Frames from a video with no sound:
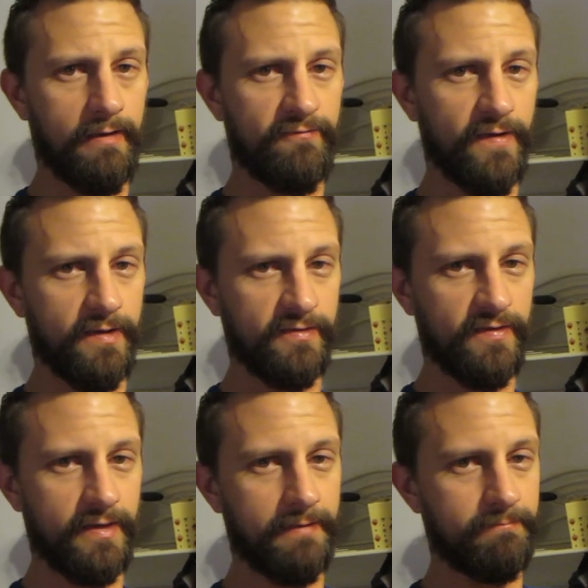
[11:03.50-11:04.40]
I fell
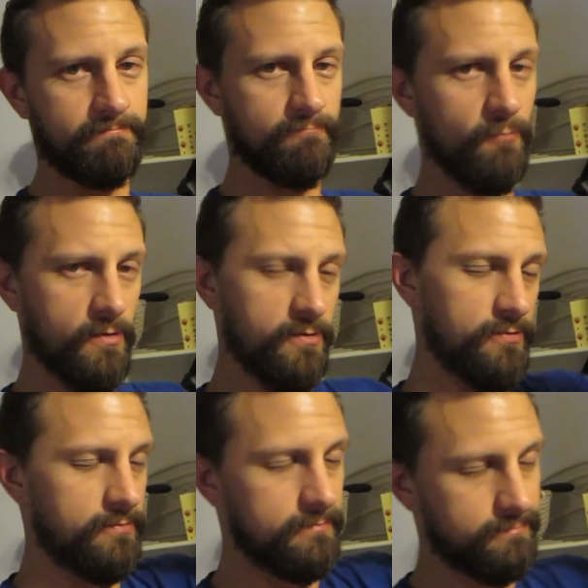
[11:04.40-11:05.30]
asleep.
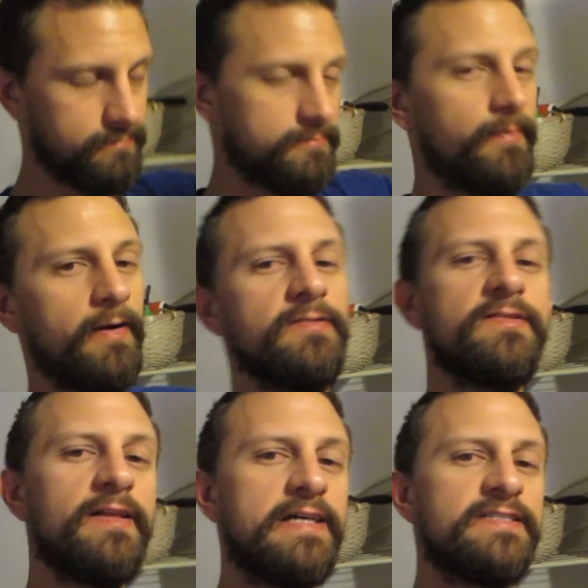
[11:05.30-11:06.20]
Woo! Tomorrow's
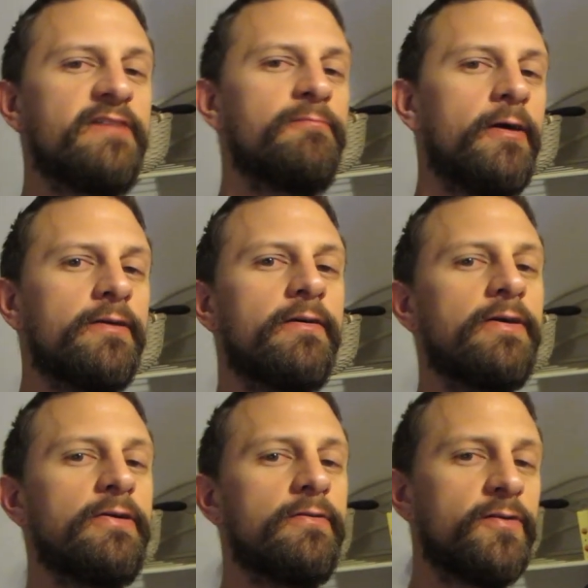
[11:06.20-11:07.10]
the last day of Mardi Gras
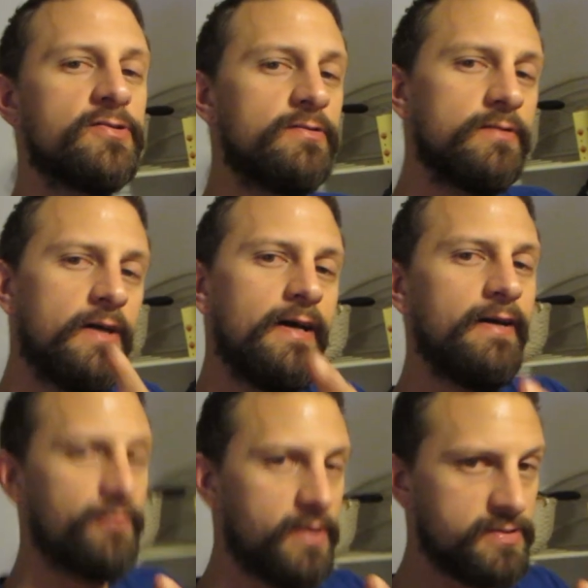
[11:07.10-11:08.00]
at Universal.
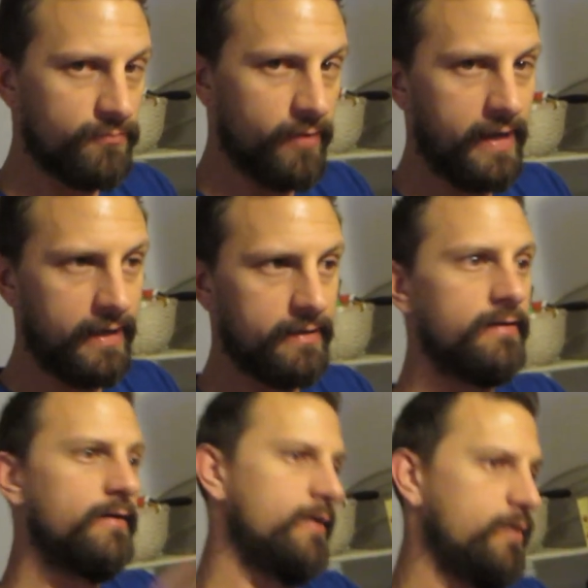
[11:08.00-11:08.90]
If it doesn't rain,
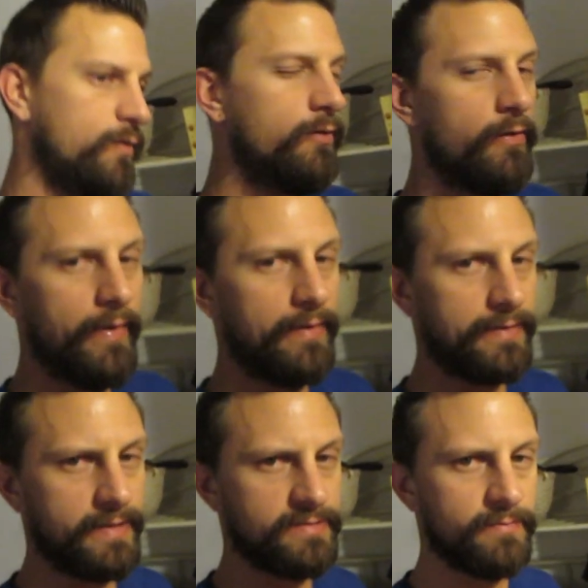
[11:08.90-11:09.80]
we'll go out
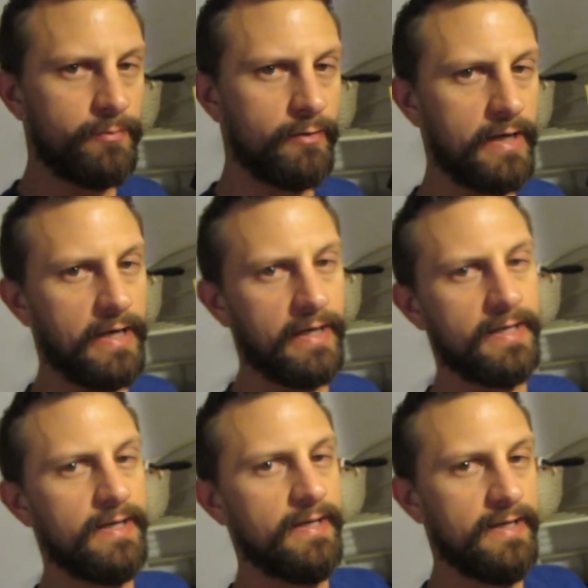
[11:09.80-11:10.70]
and catch the parade.
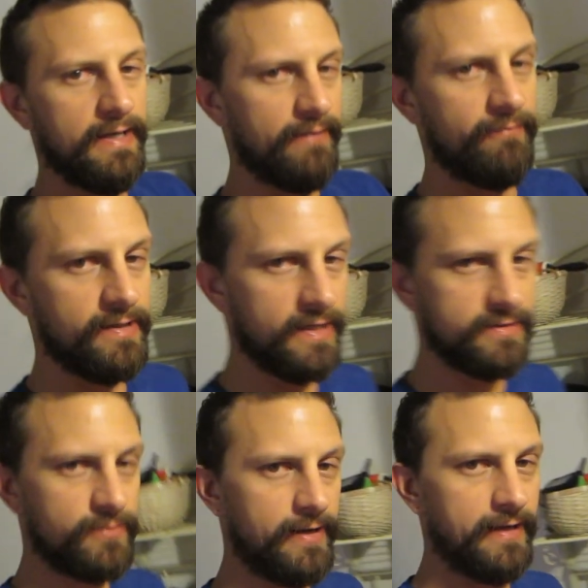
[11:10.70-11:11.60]
If it
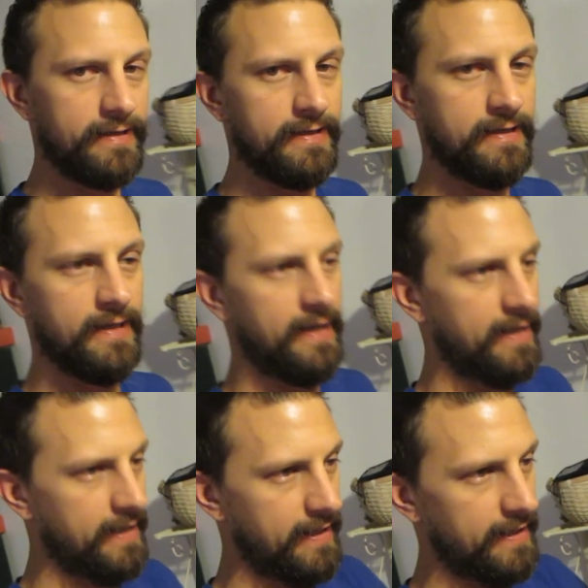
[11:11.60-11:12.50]
does rain,
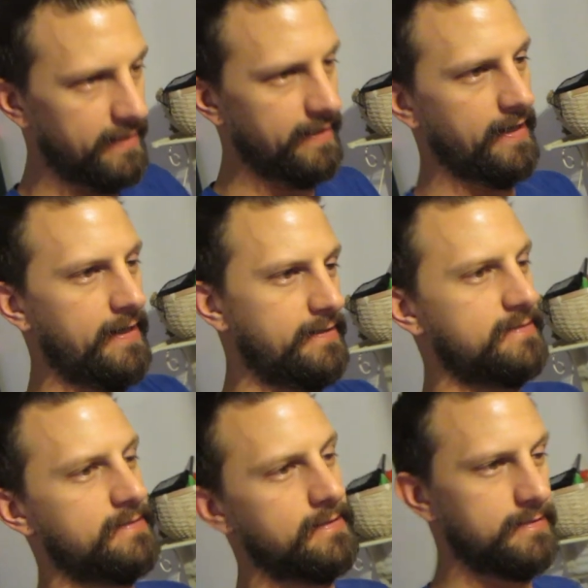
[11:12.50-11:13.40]

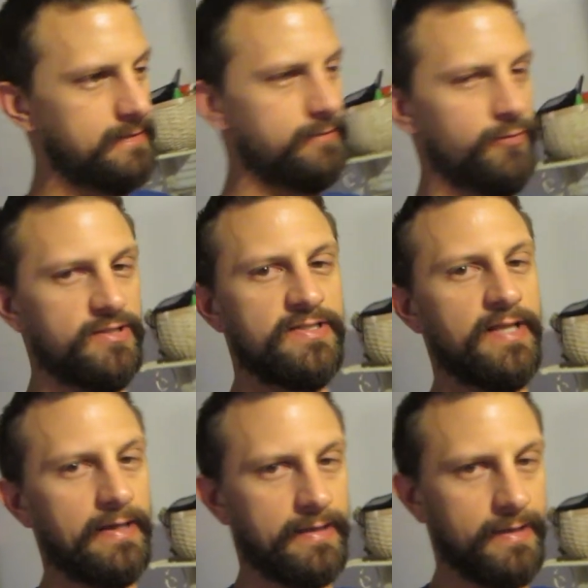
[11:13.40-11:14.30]
that uh, would
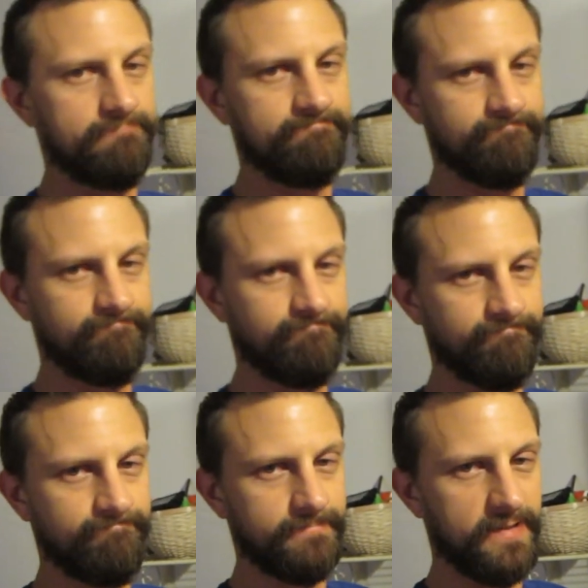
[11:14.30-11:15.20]
stink.
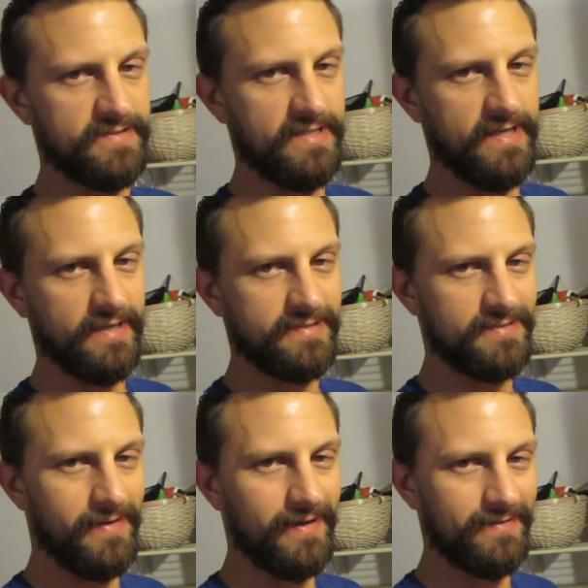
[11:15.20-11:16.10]
I'll see you guys
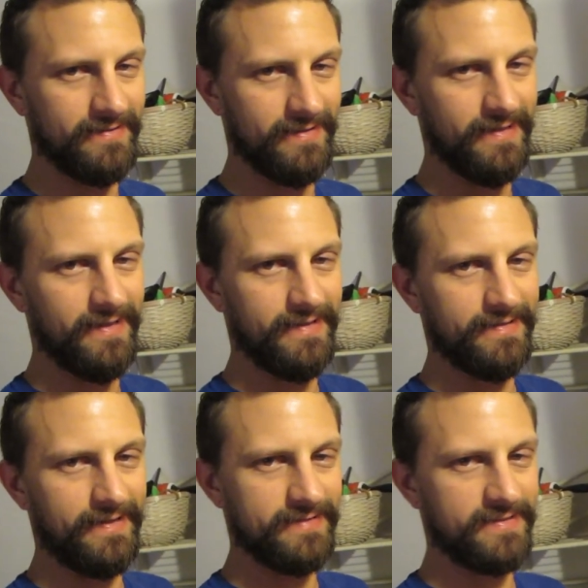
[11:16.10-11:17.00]
tomorrow.
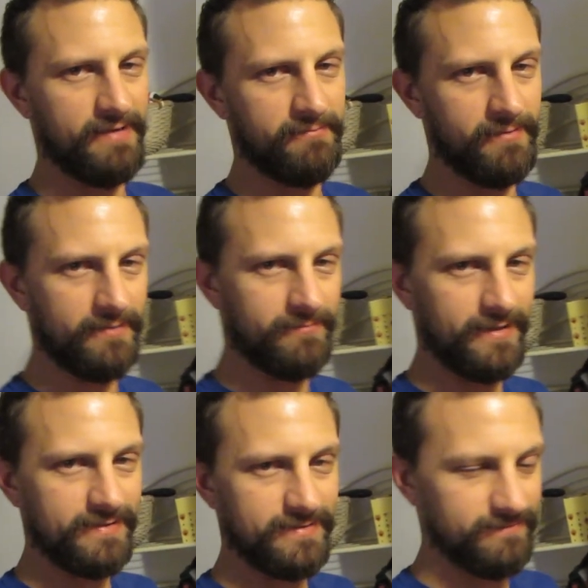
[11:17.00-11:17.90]
Now it's time to pay the price.